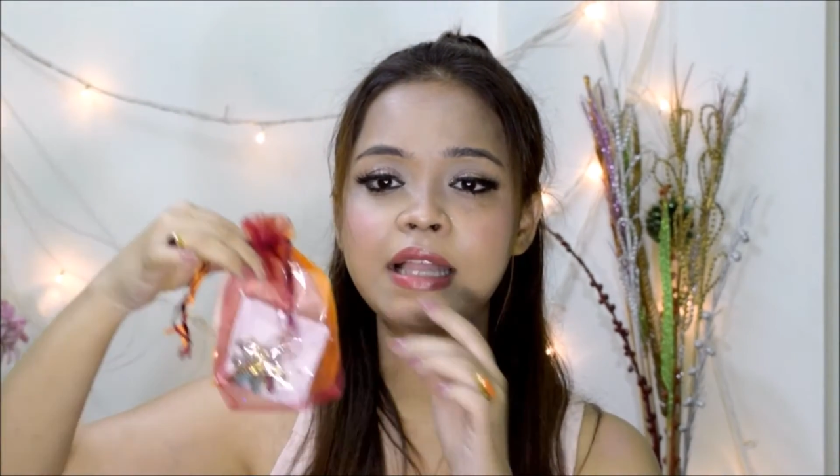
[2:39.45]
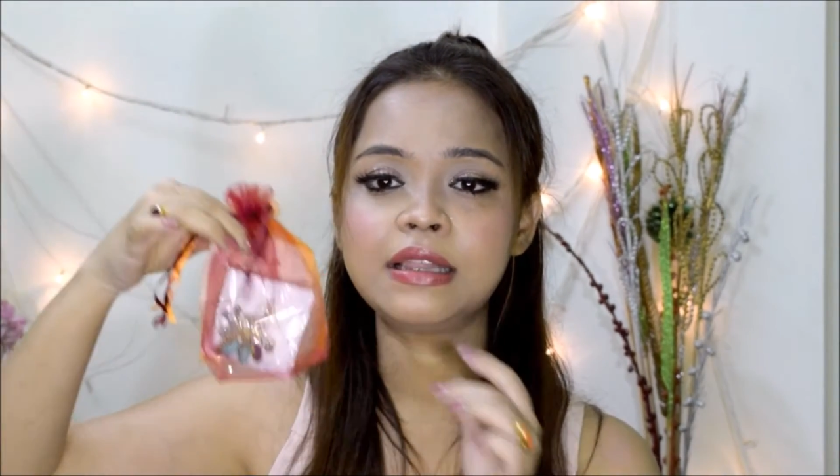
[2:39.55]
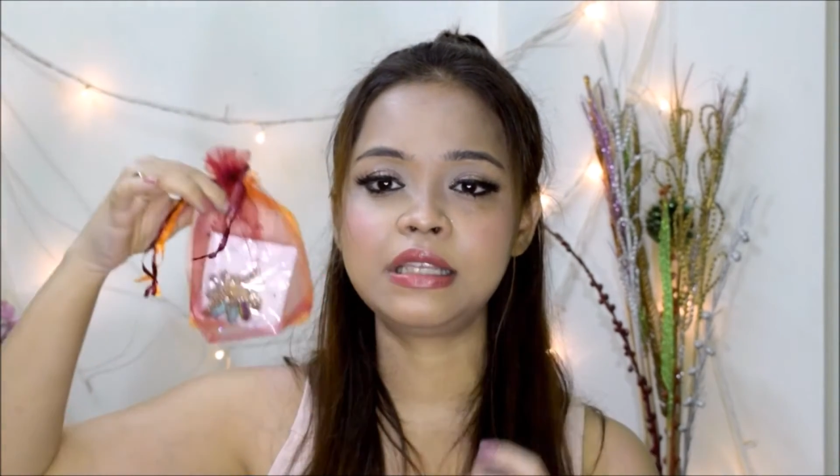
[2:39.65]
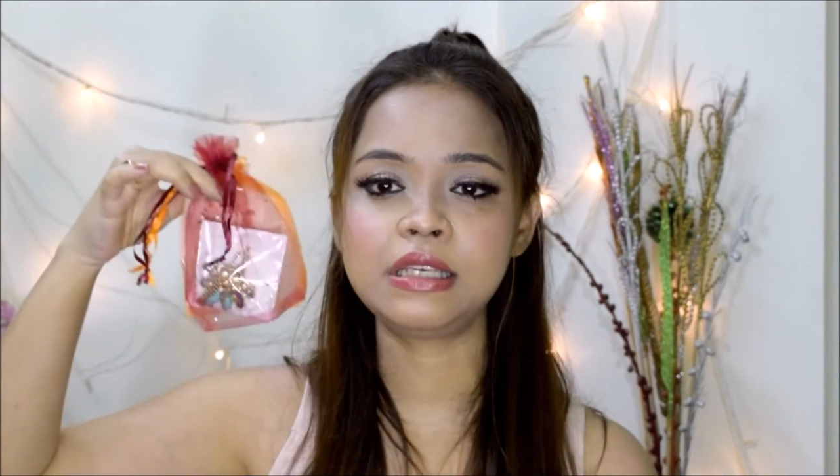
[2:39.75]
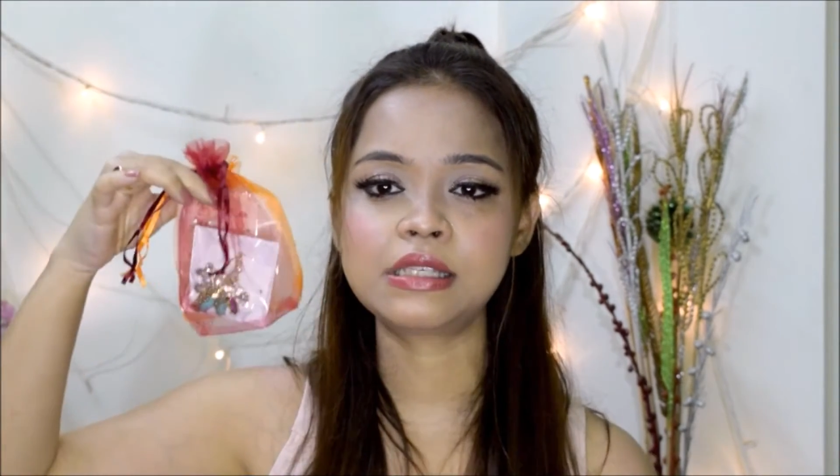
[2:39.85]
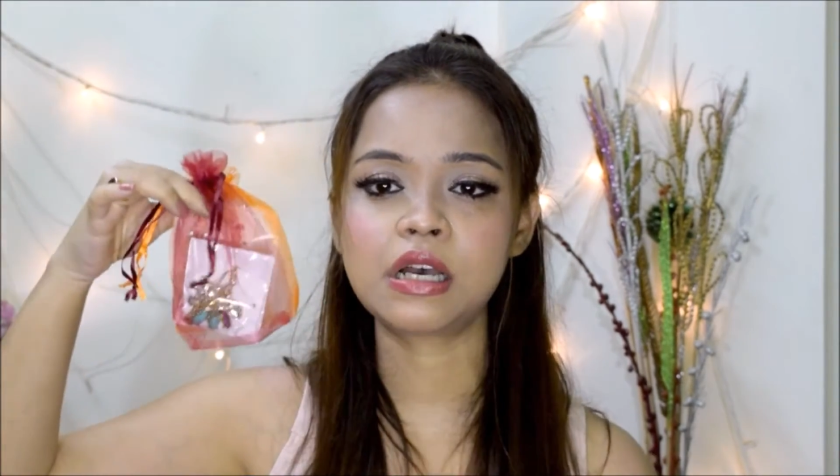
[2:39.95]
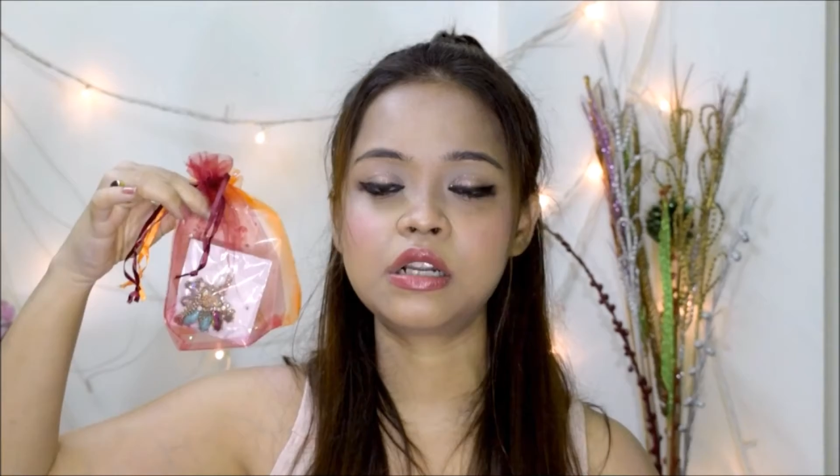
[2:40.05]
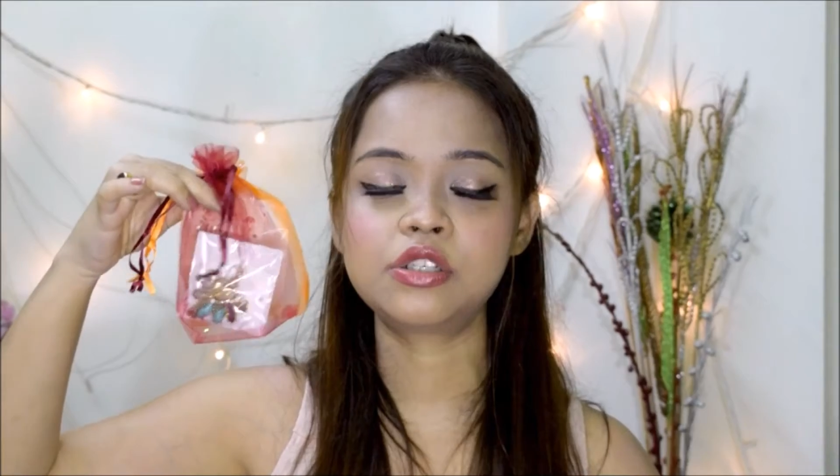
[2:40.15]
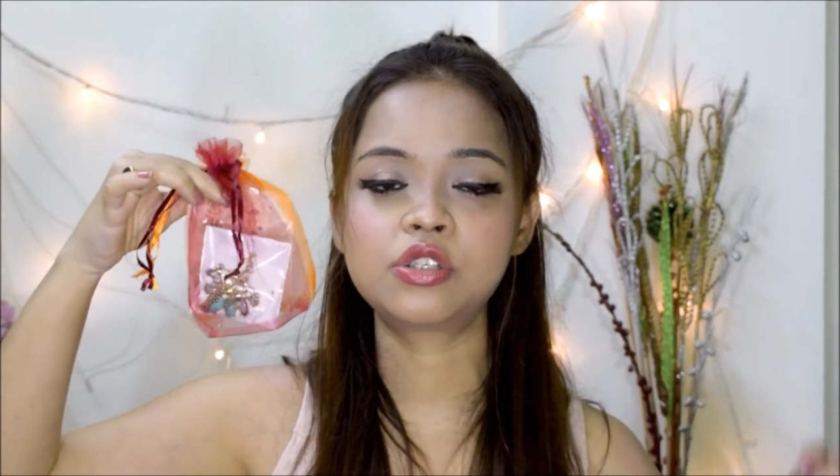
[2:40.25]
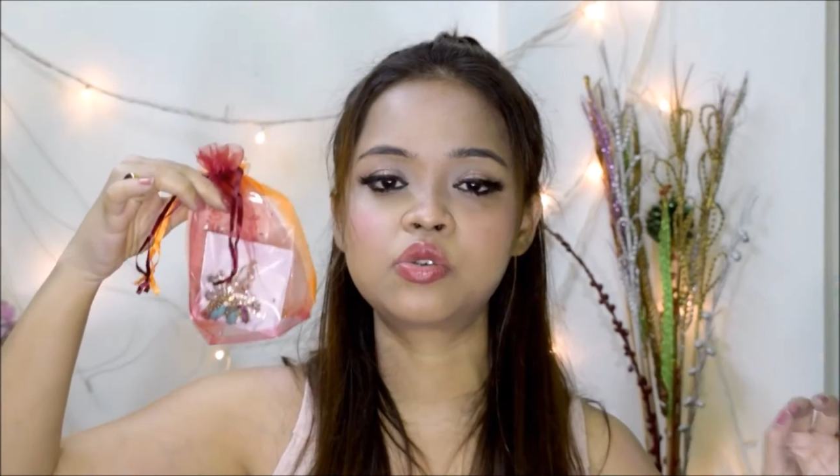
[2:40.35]
and these
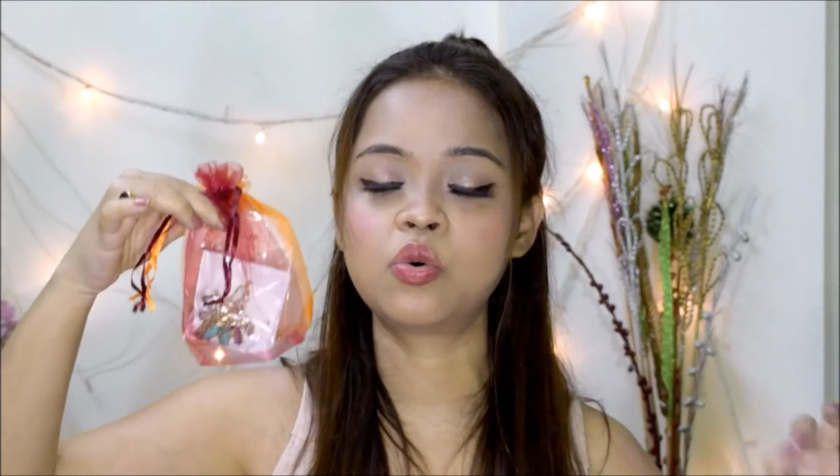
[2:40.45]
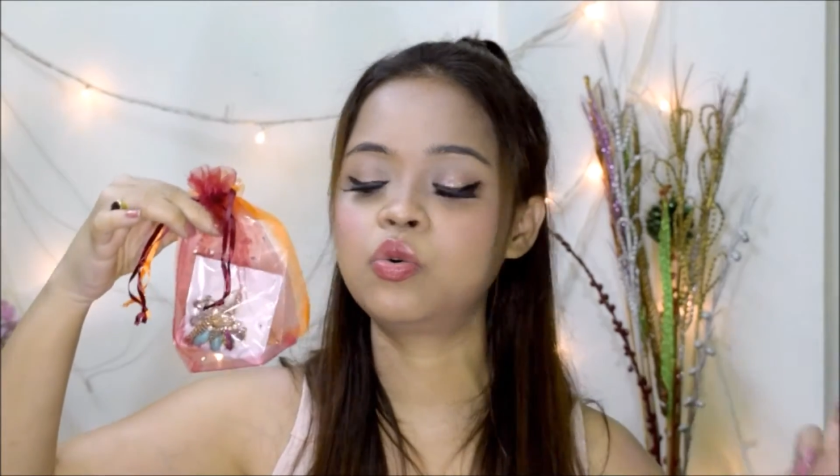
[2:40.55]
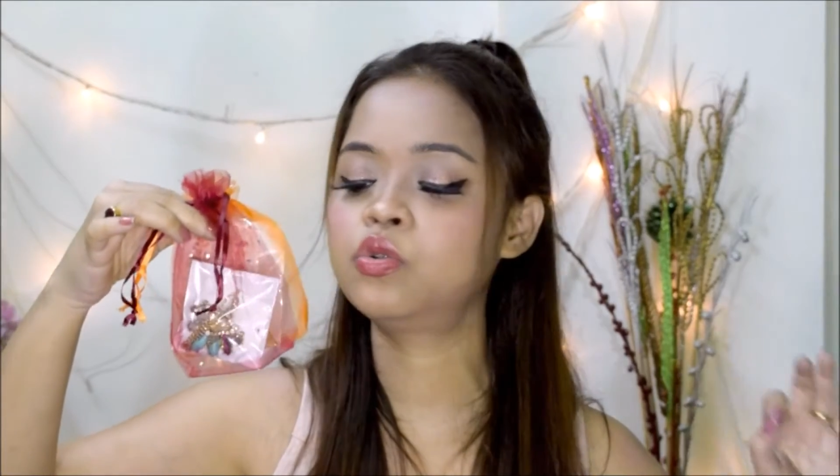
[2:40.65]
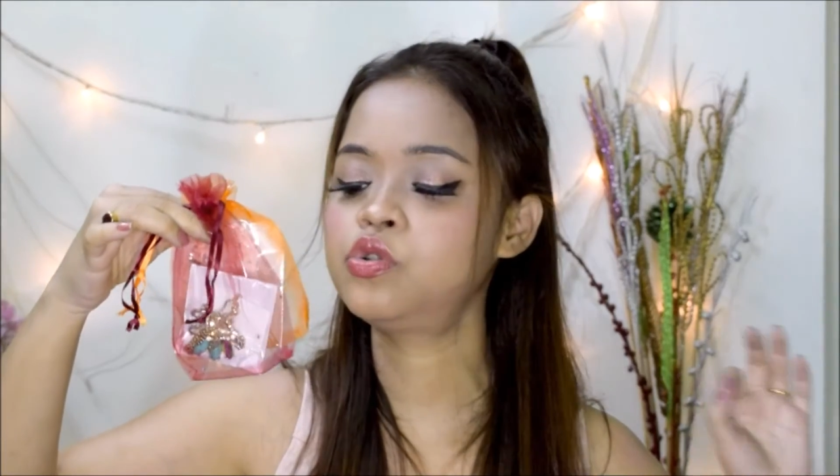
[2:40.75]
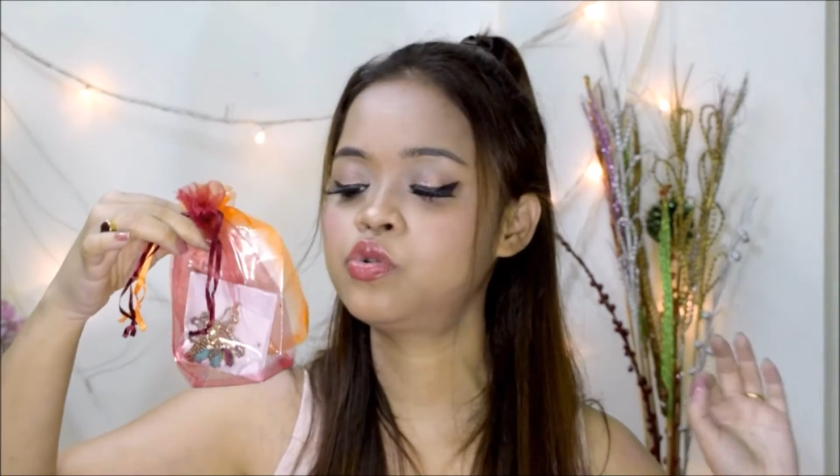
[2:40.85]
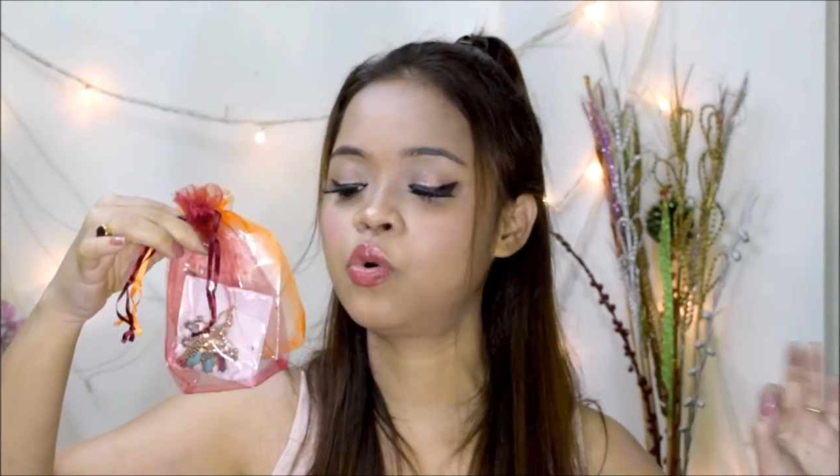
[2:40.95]
are so